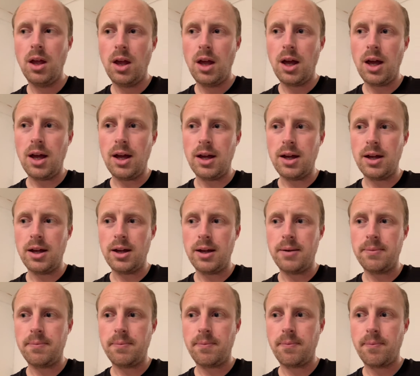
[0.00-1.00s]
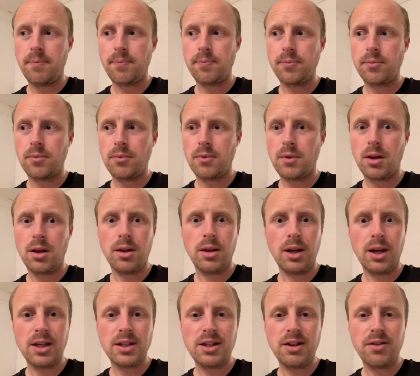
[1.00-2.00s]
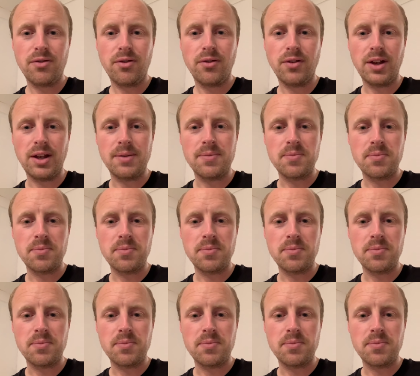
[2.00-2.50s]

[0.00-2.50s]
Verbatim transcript: Um, I think that's it for everything.